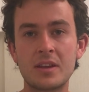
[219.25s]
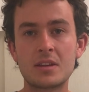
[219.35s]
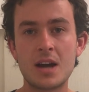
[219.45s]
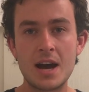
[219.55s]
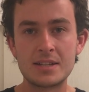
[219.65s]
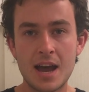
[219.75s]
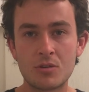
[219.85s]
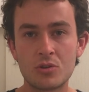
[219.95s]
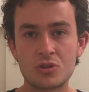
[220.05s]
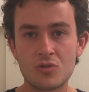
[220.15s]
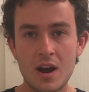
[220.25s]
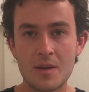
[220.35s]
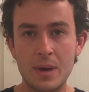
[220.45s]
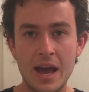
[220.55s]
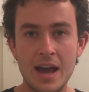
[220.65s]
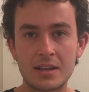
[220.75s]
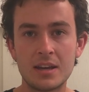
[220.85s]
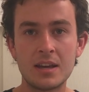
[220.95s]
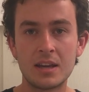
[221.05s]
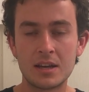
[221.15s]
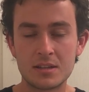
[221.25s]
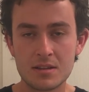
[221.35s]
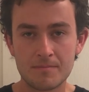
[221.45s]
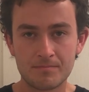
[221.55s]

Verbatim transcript: got Thairo Estrada back, and